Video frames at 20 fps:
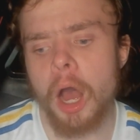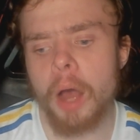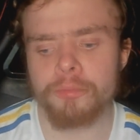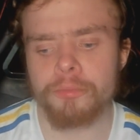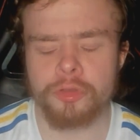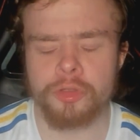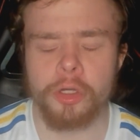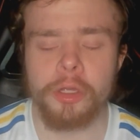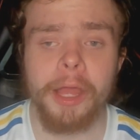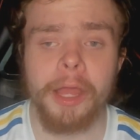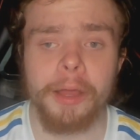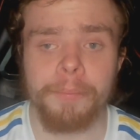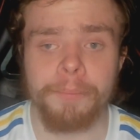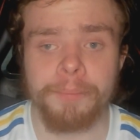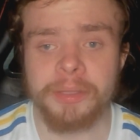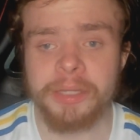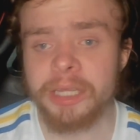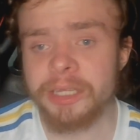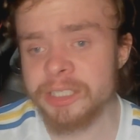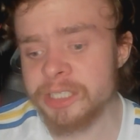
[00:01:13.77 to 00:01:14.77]
So yeah, but
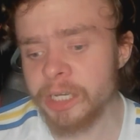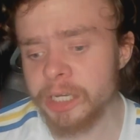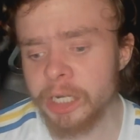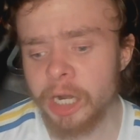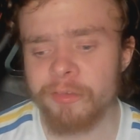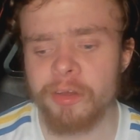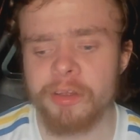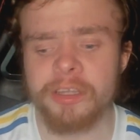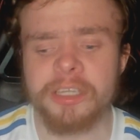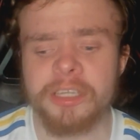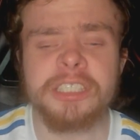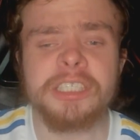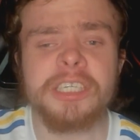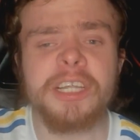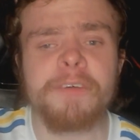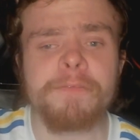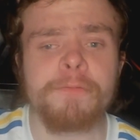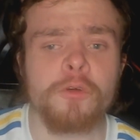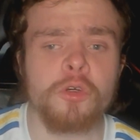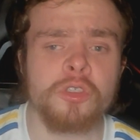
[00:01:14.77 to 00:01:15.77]
then the second half, at least in
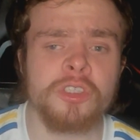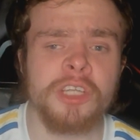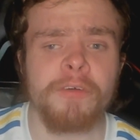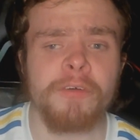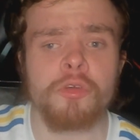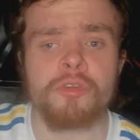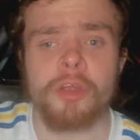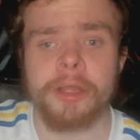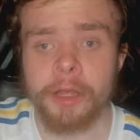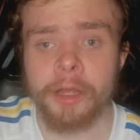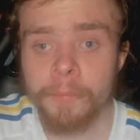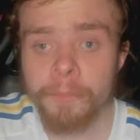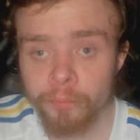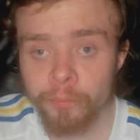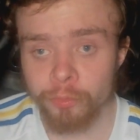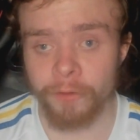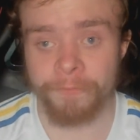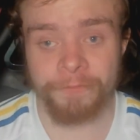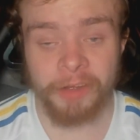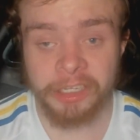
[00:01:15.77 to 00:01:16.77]
that first half, I was like,
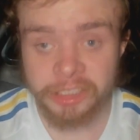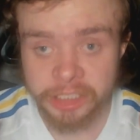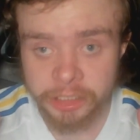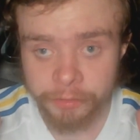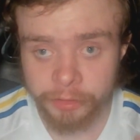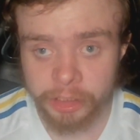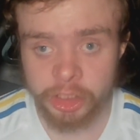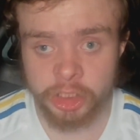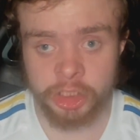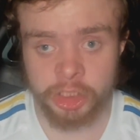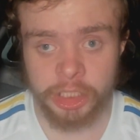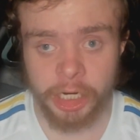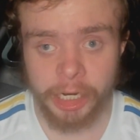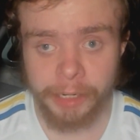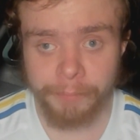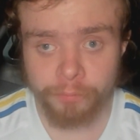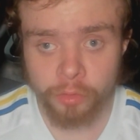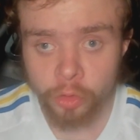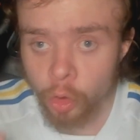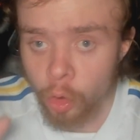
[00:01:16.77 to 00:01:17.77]
defensively
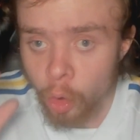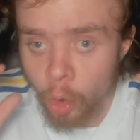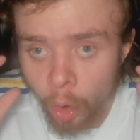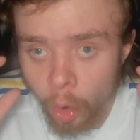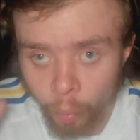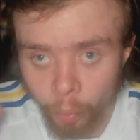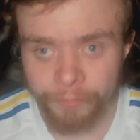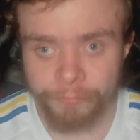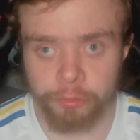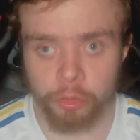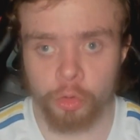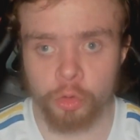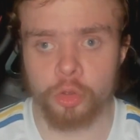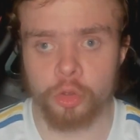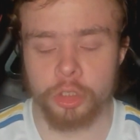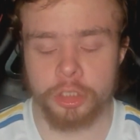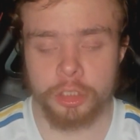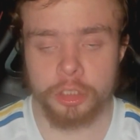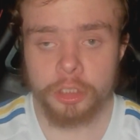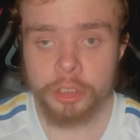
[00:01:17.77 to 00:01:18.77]
shaped, we've looked
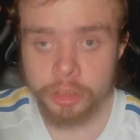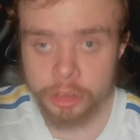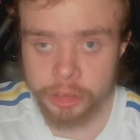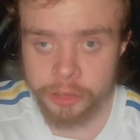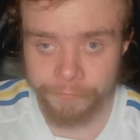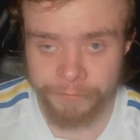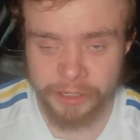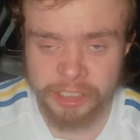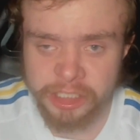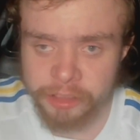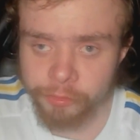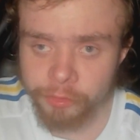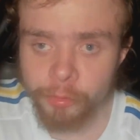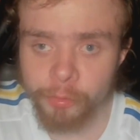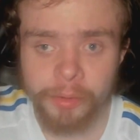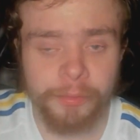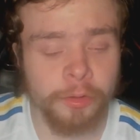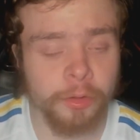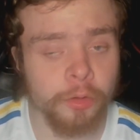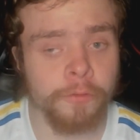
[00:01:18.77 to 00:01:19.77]
good. Defensively,
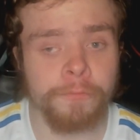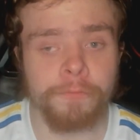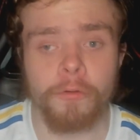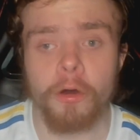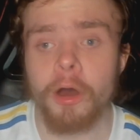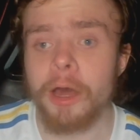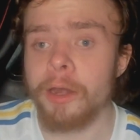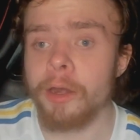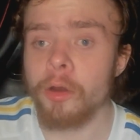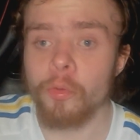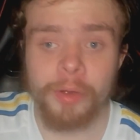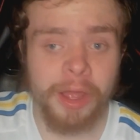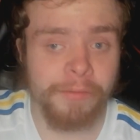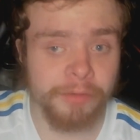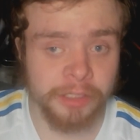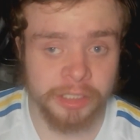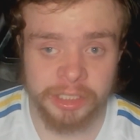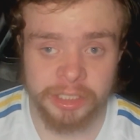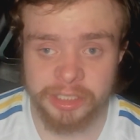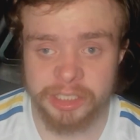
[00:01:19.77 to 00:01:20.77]
we look fine. We
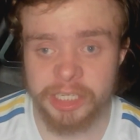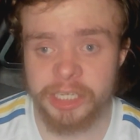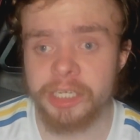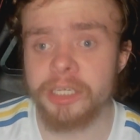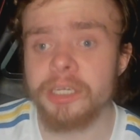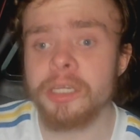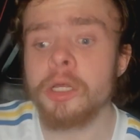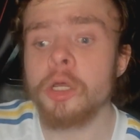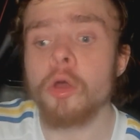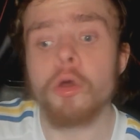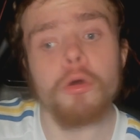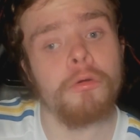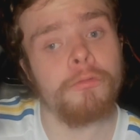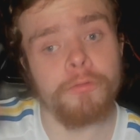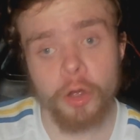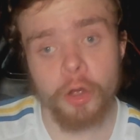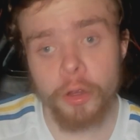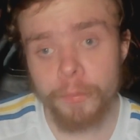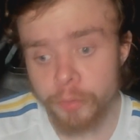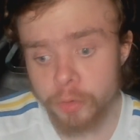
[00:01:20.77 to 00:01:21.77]
haven't conceded.
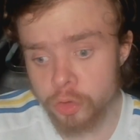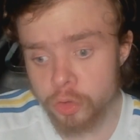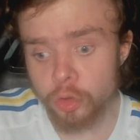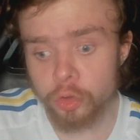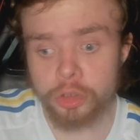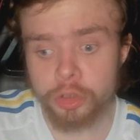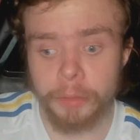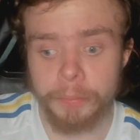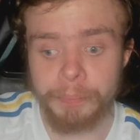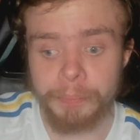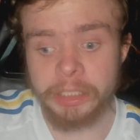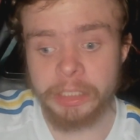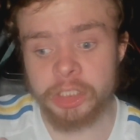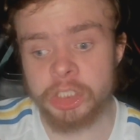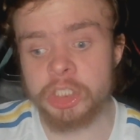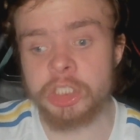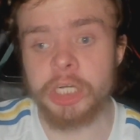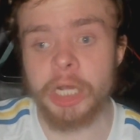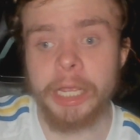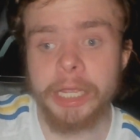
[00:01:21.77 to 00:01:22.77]
Vober's looked a bit
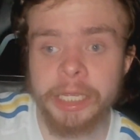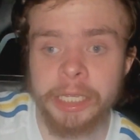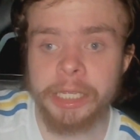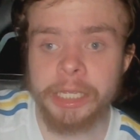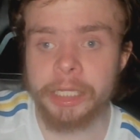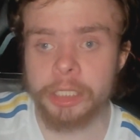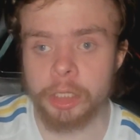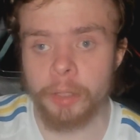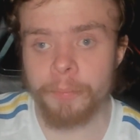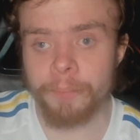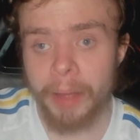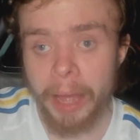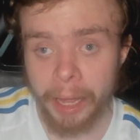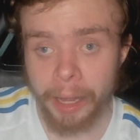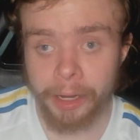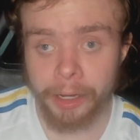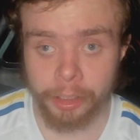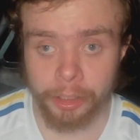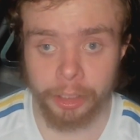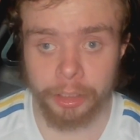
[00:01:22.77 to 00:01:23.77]
shaky at the
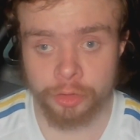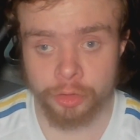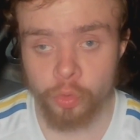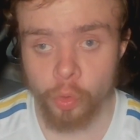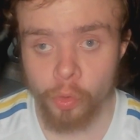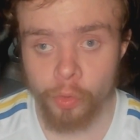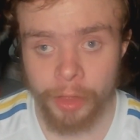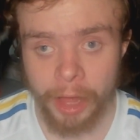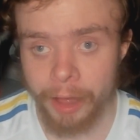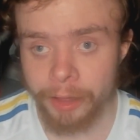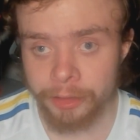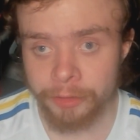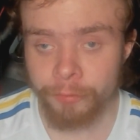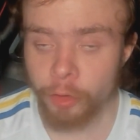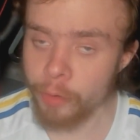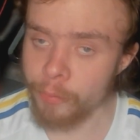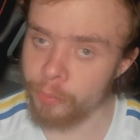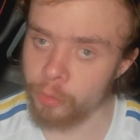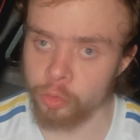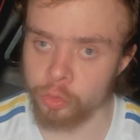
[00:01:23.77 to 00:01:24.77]
back, and I saw that.
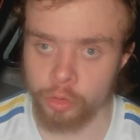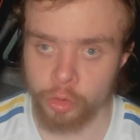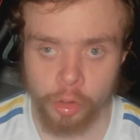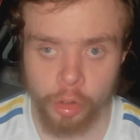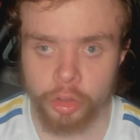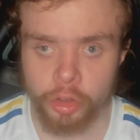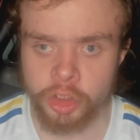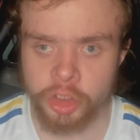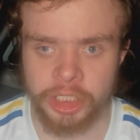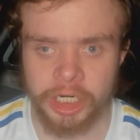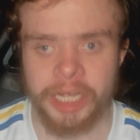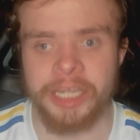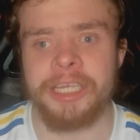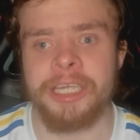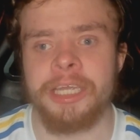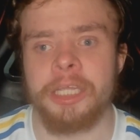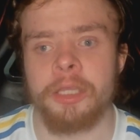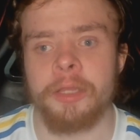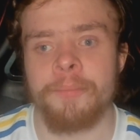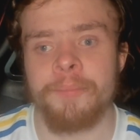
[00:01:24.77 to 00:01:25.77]
Vober looked a lot
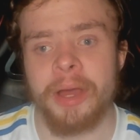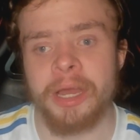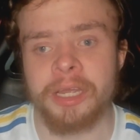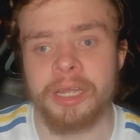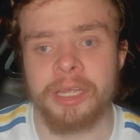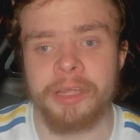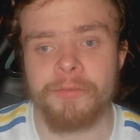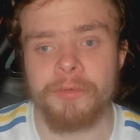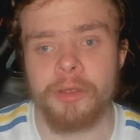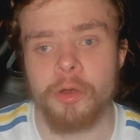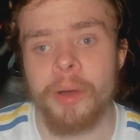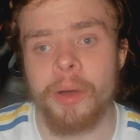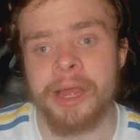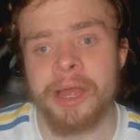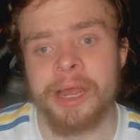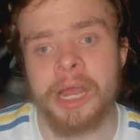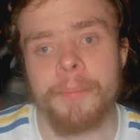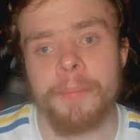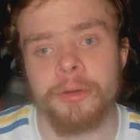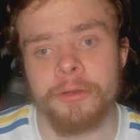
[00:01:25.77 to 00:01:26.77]
shaky at the back, giving away
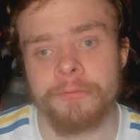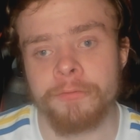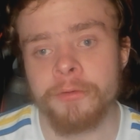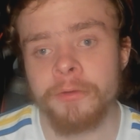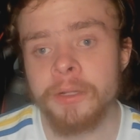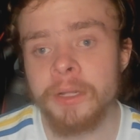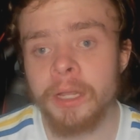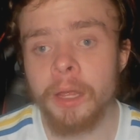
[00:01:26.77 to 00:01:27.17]
a couple of